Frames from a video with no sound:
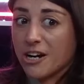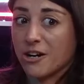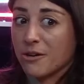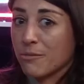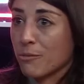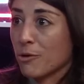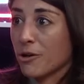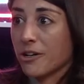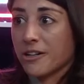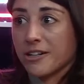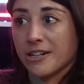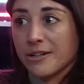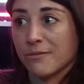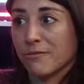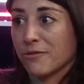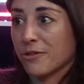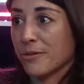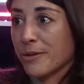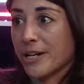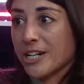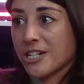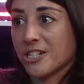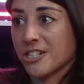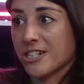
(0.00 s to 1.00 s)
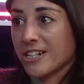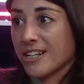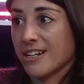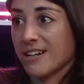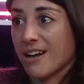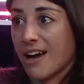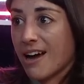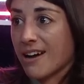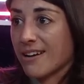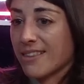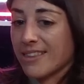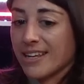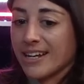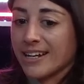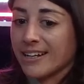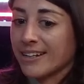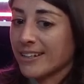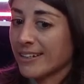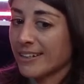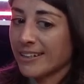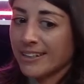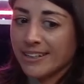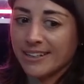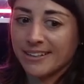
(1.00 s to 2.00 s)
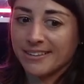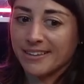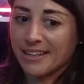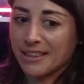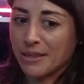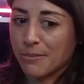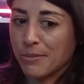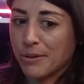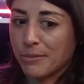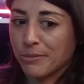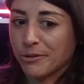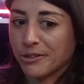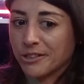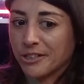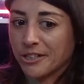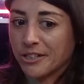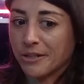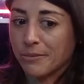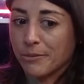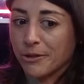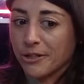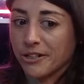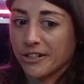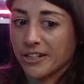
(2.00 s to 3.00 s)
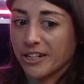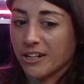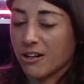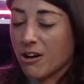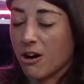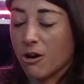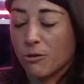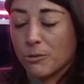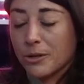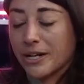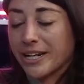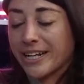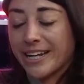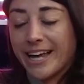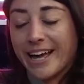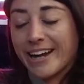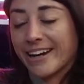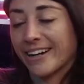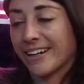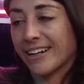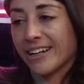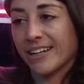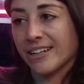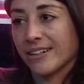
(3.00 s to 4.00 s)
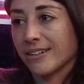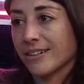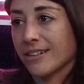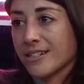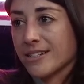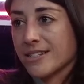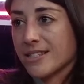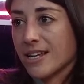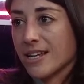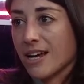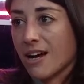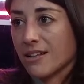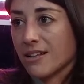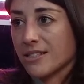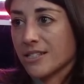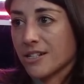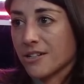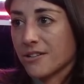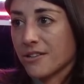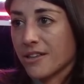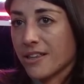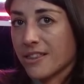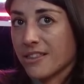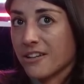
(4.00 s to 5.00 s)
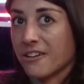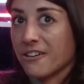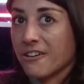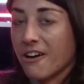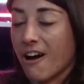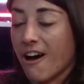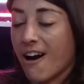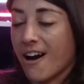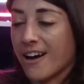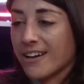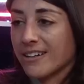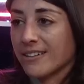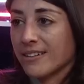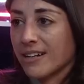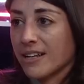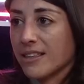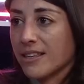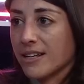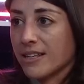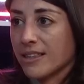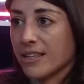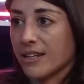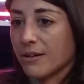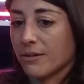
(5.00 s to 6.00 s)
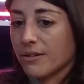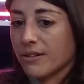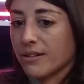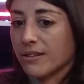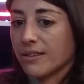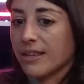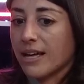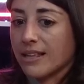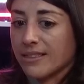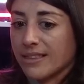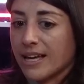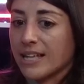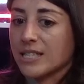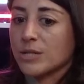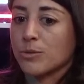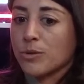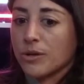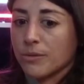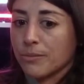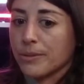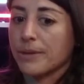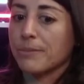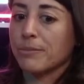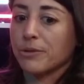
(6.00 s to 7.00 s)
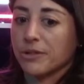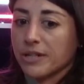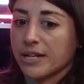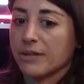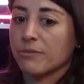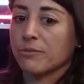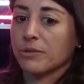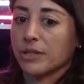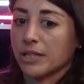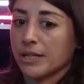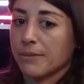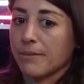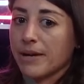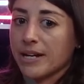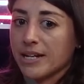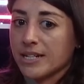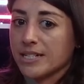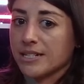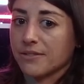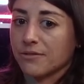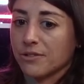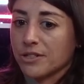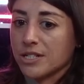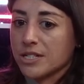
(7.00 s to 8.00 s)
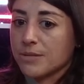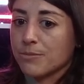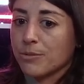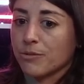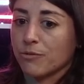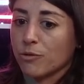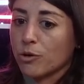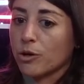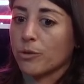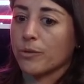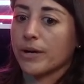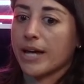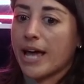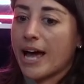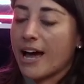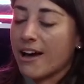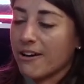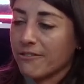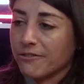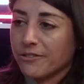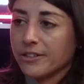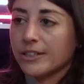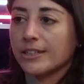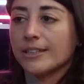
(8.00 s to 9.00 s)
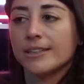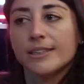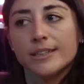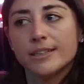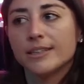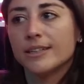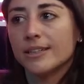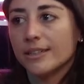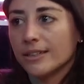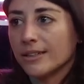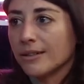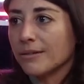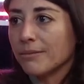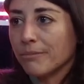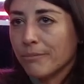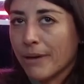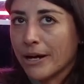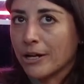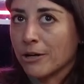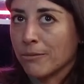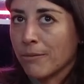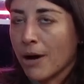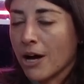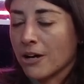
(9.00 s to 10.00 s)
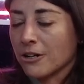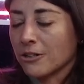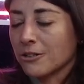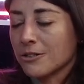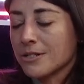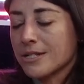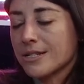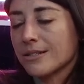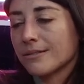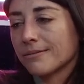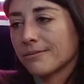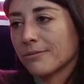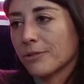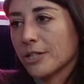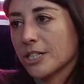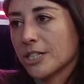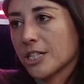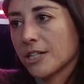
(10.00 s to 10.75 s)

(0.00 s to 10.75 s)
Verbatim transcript: more good information and not think that the people in your community are already getting it because the odds are that they're not. And I think that, that that's where people can really make a difference before we have better models reaching